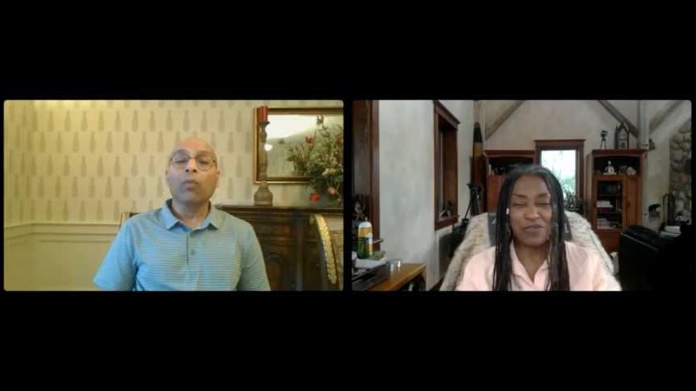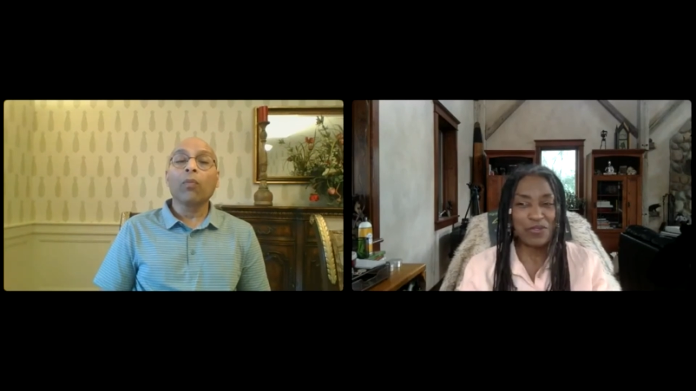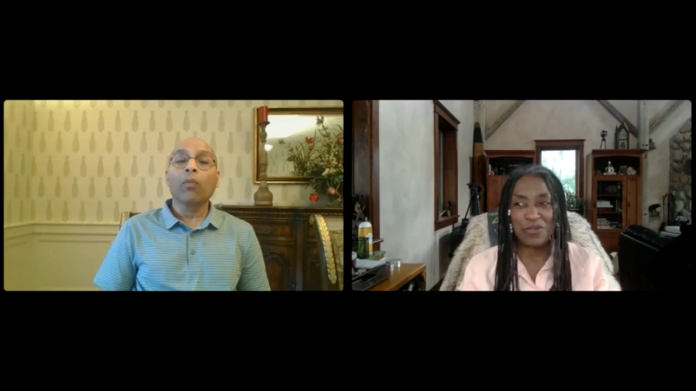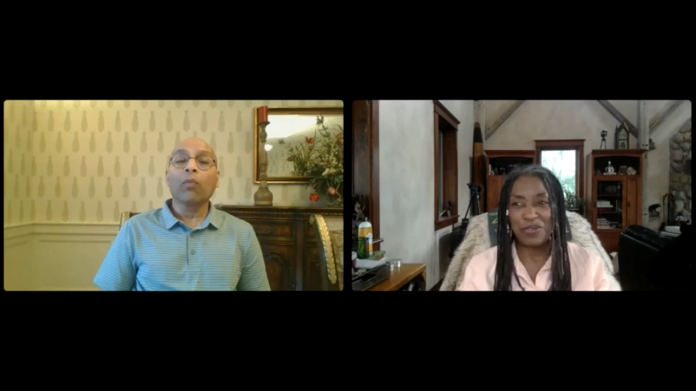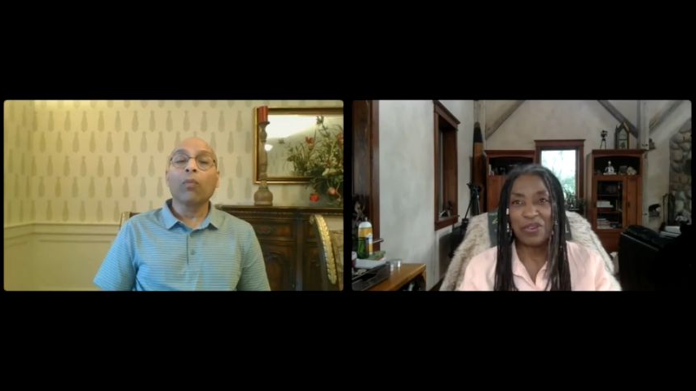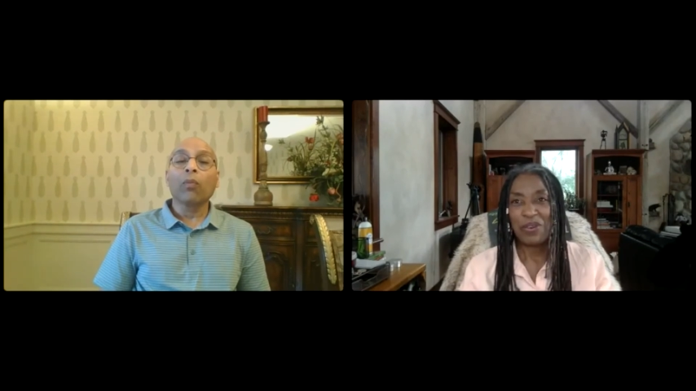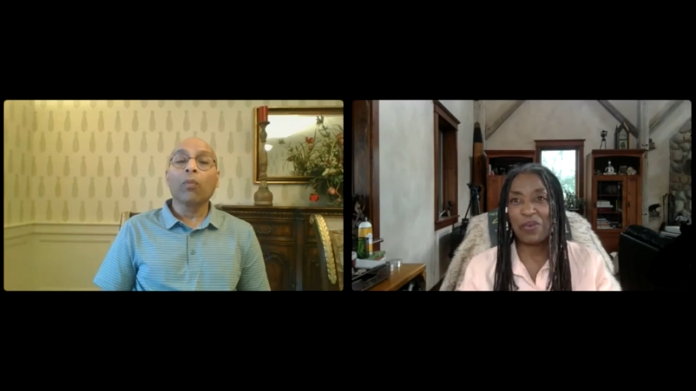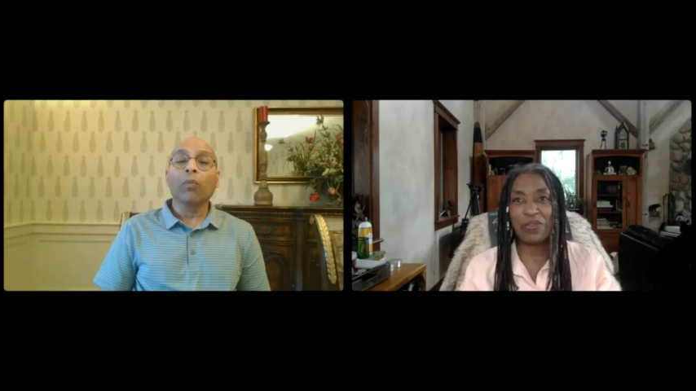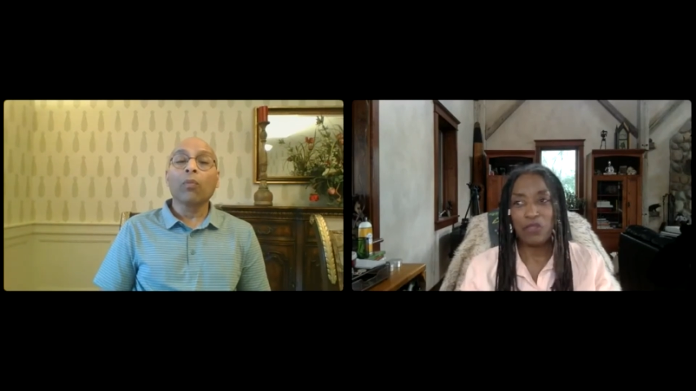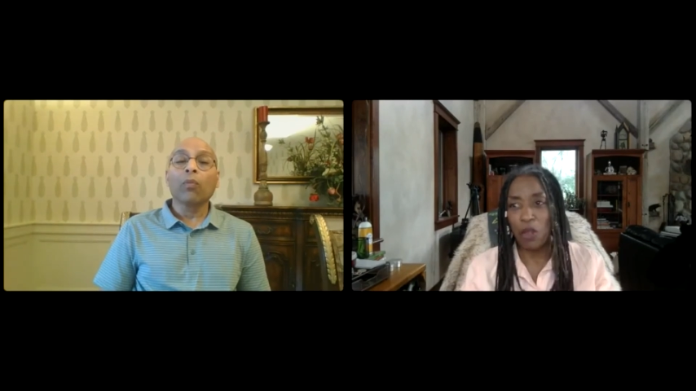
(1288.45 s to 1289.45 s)
Speaker 1: food
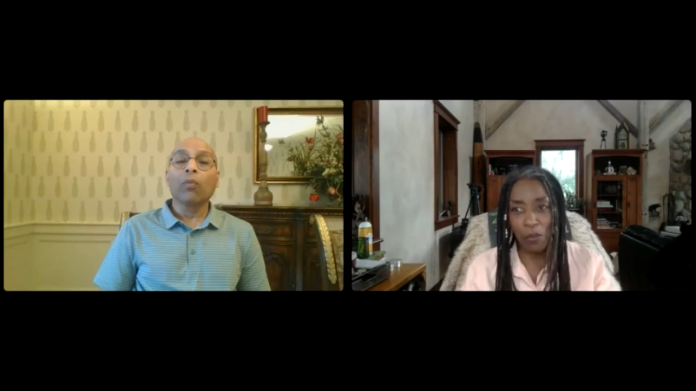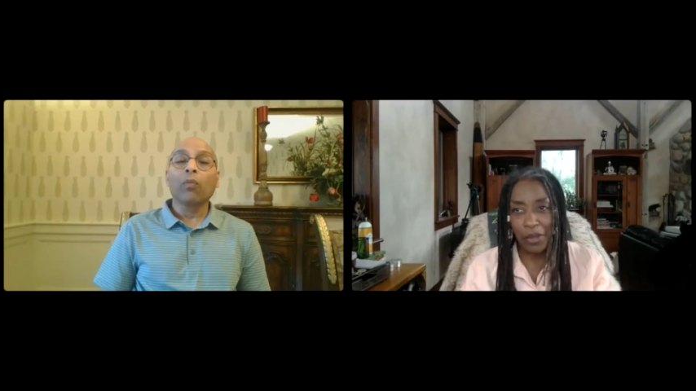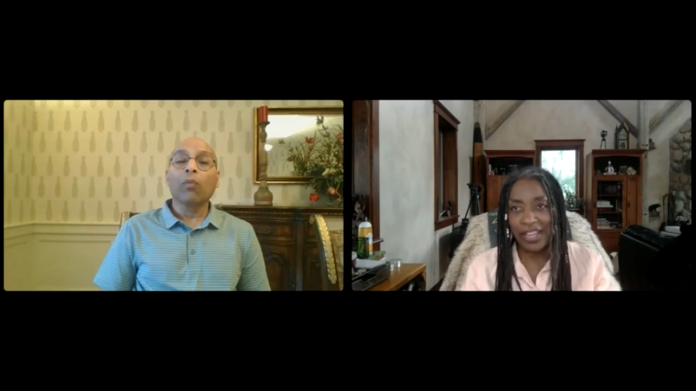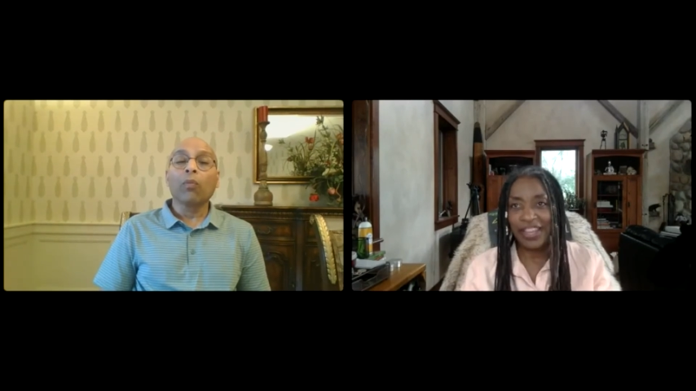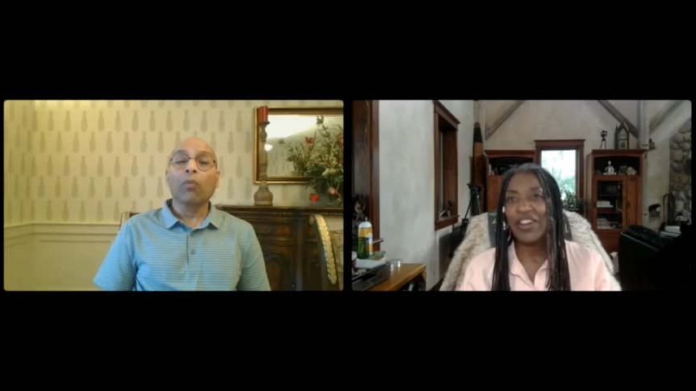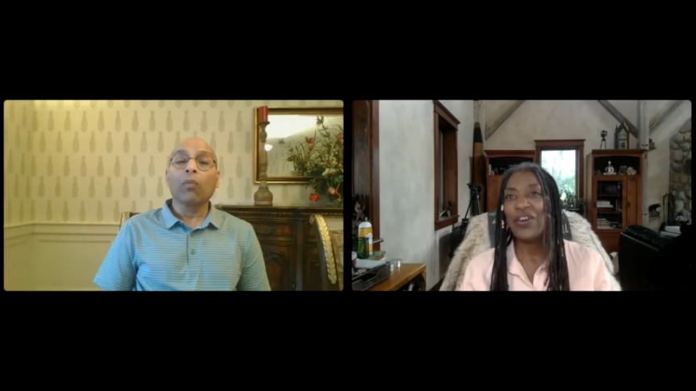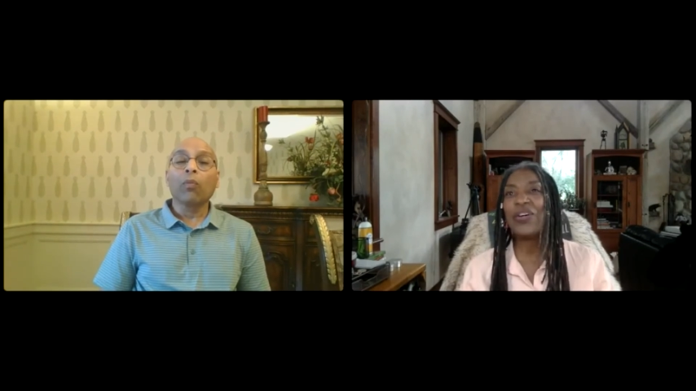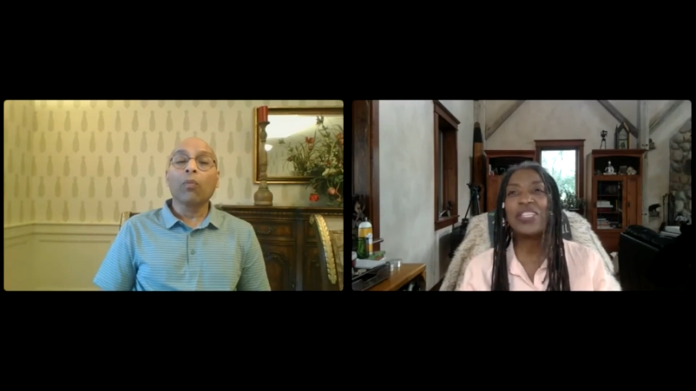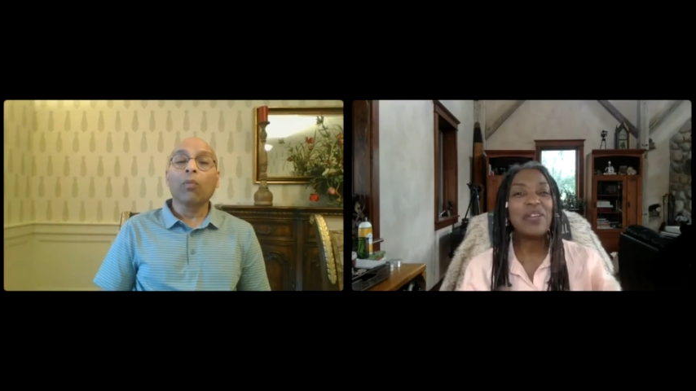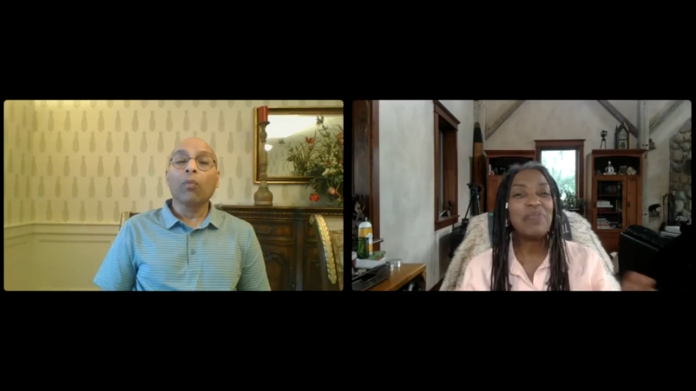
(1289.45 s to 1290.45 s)
with no meat or
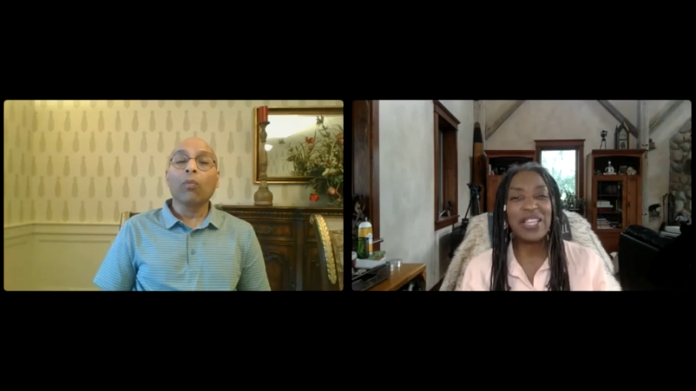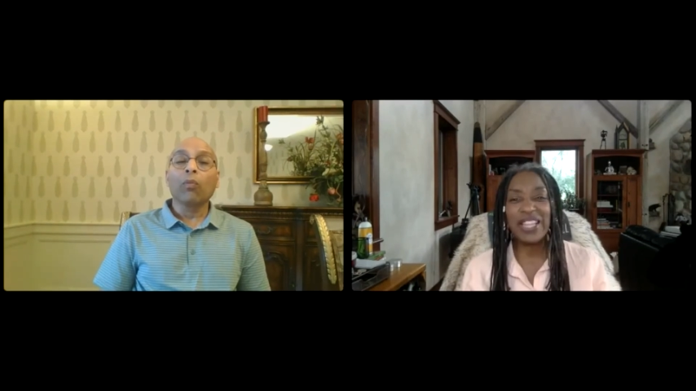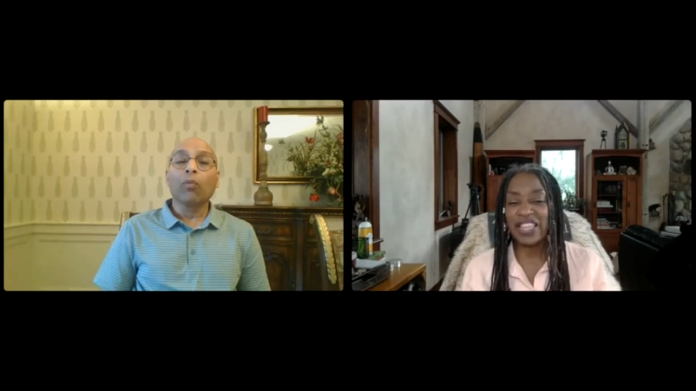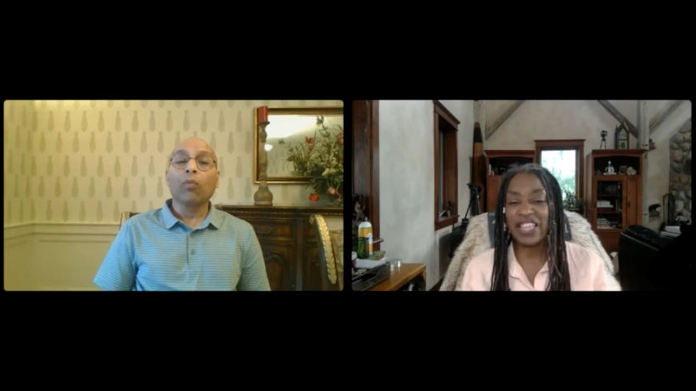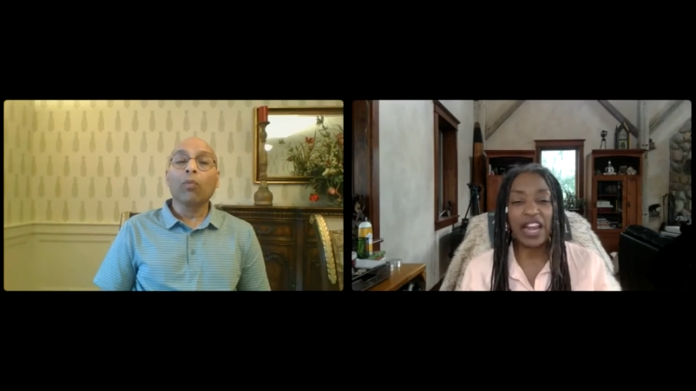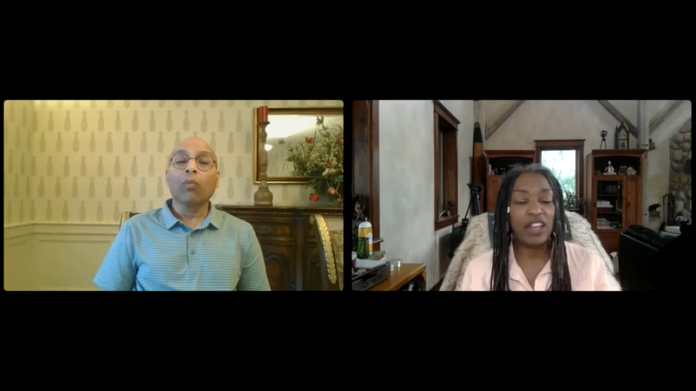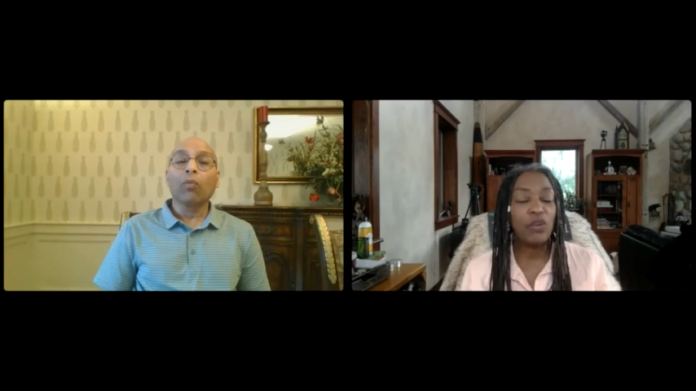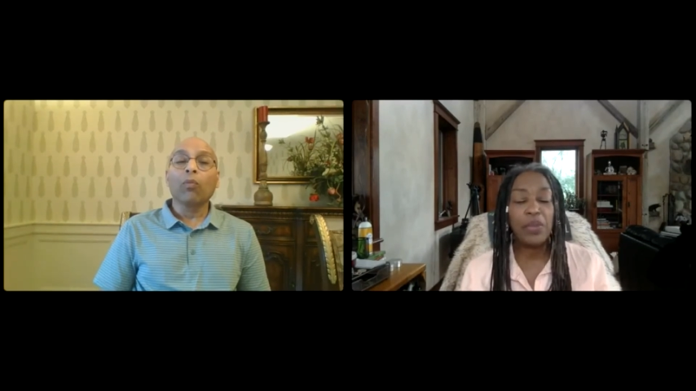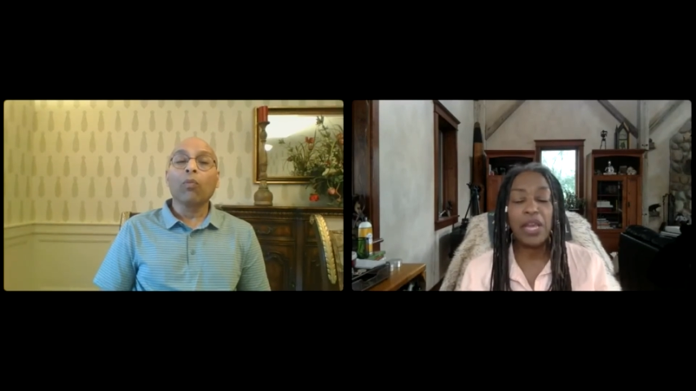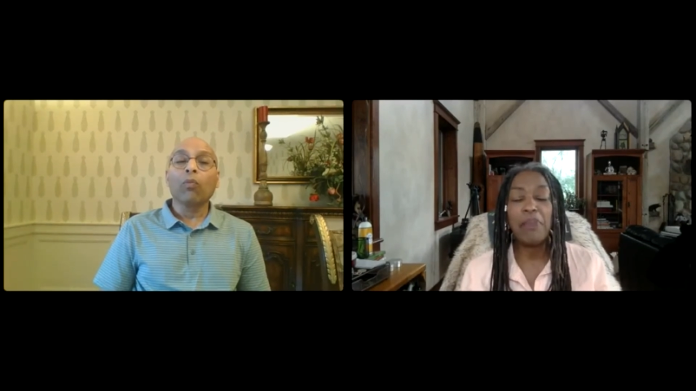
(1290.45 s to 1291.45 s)
something like that, and you'll be